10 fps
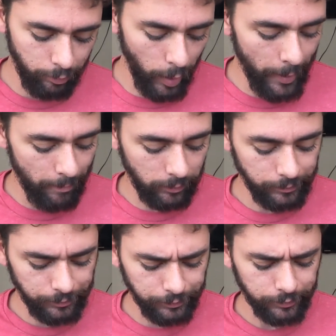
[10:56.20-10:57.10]
But
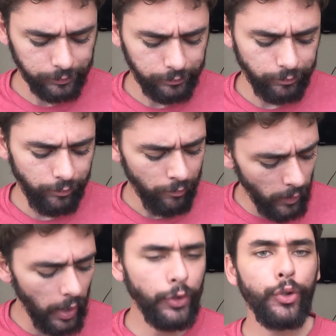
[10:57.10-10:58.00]

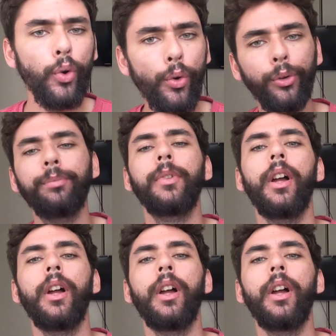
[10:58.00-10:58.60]
it's cool.